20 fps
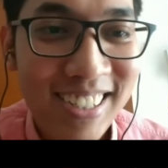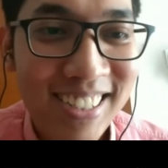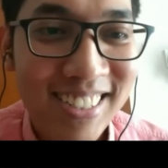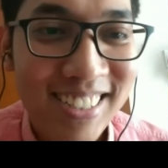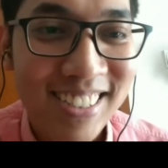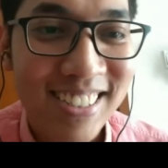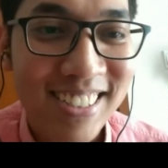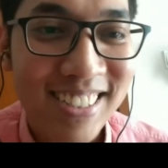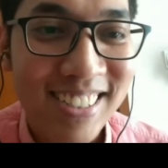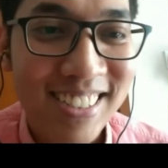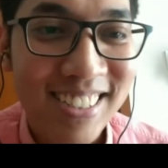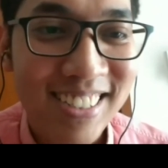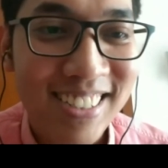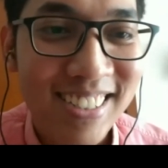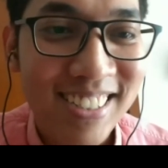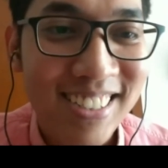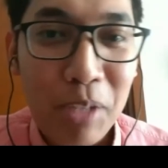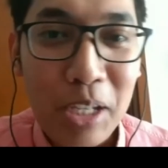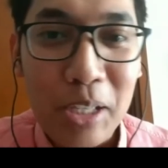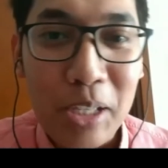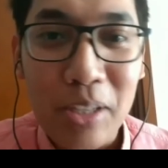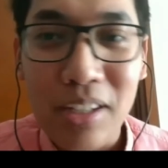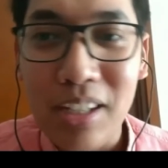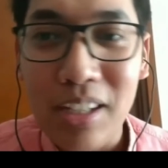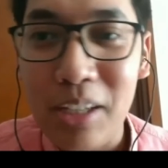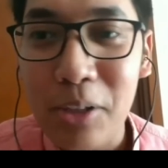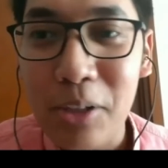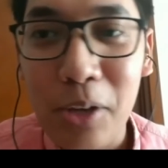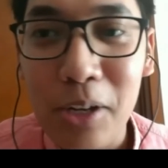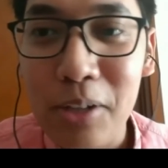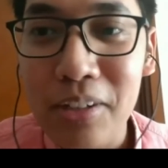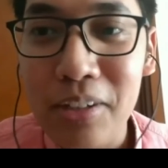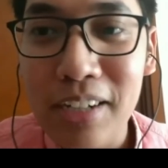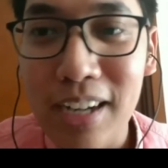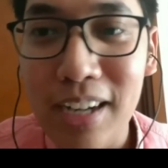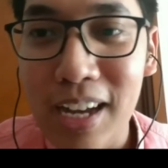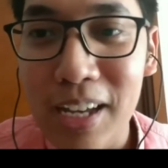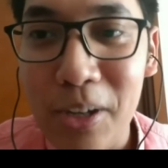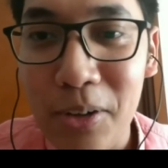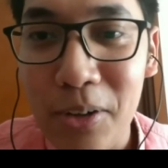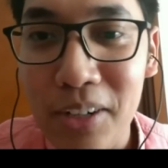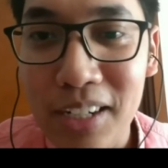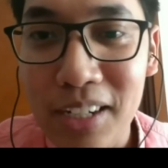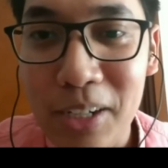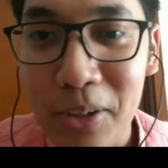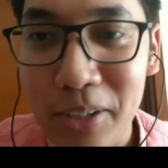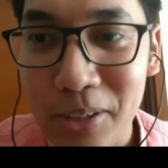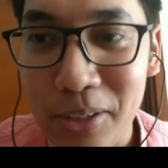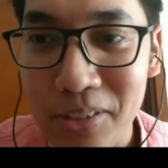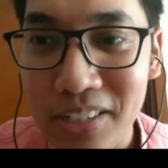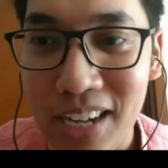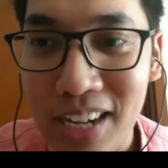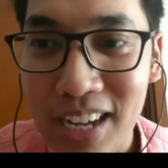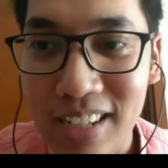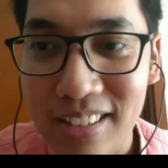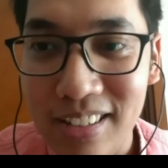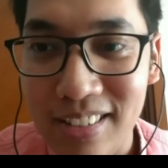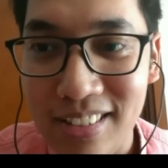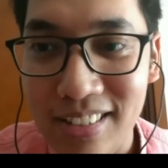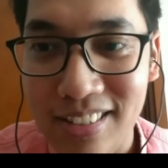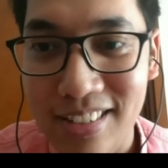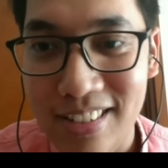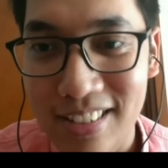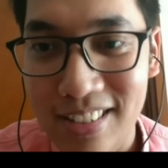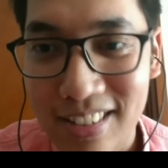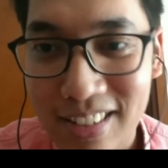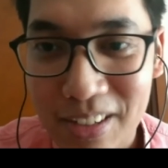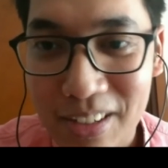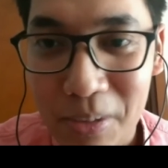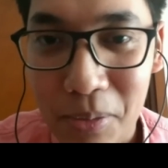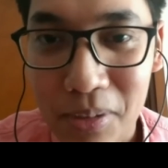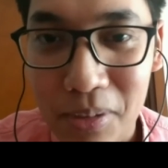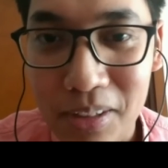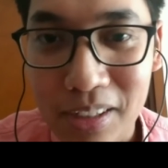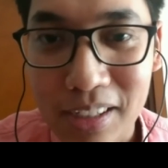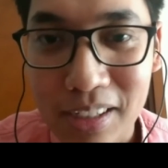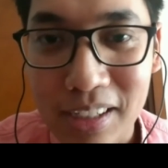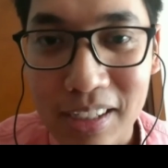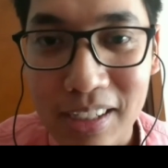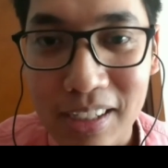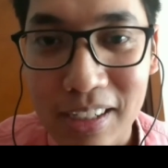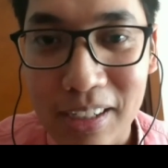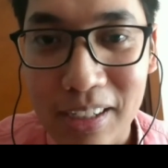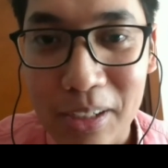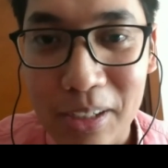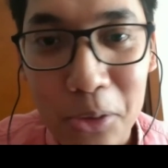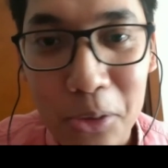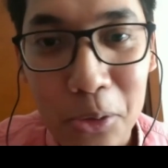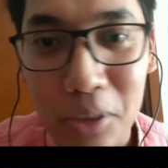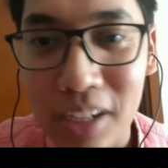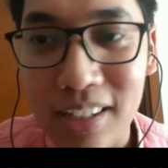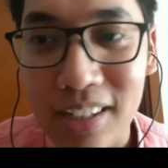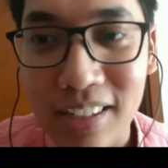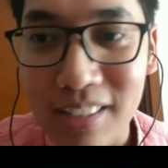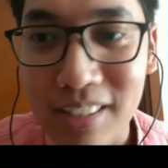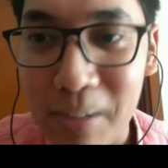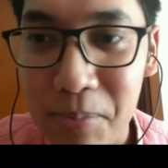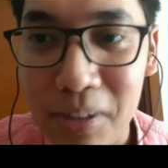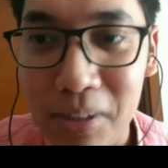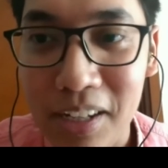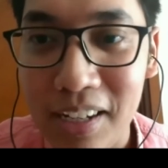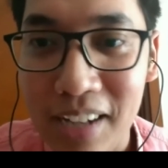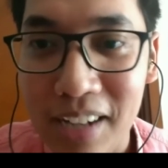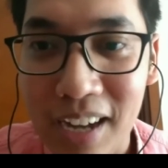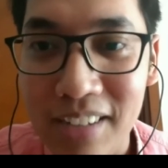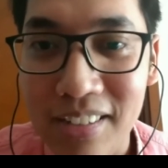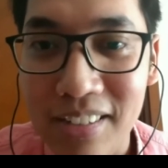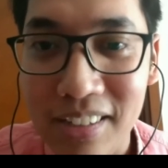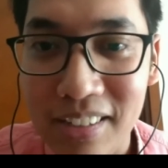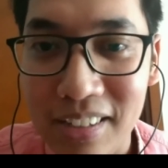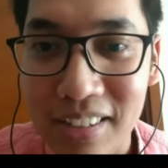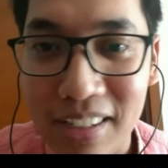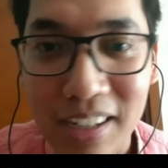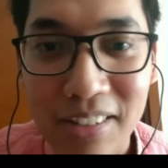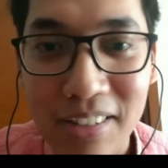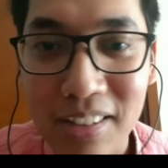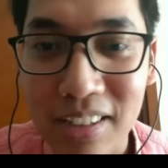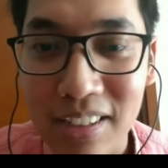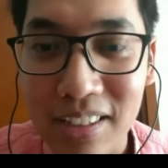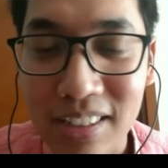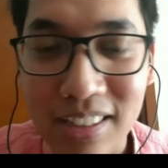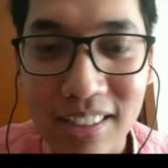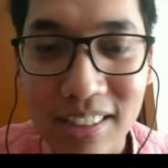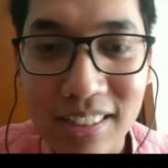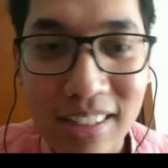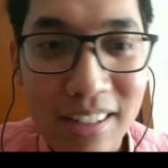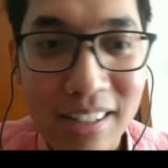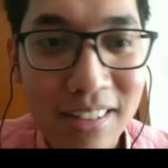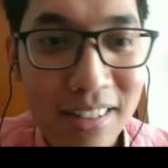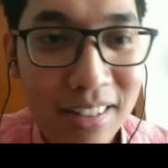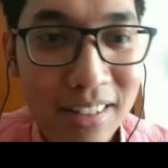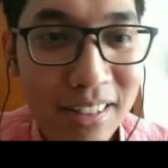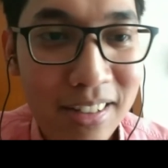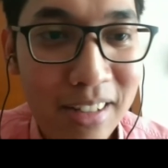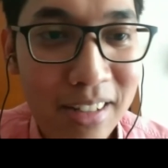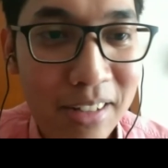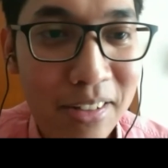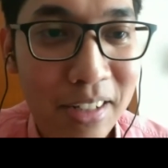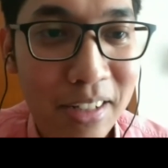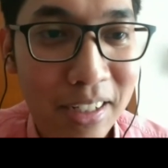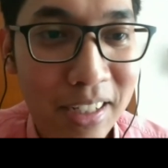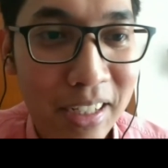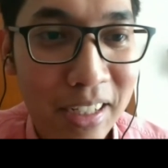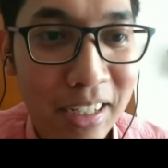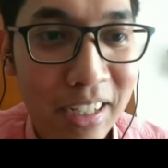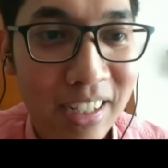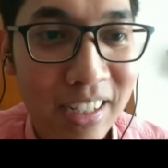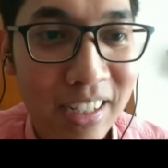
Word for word: you, you cannot rely only on those slides uh, to get accepted at the ICJ. I think that's that's the key.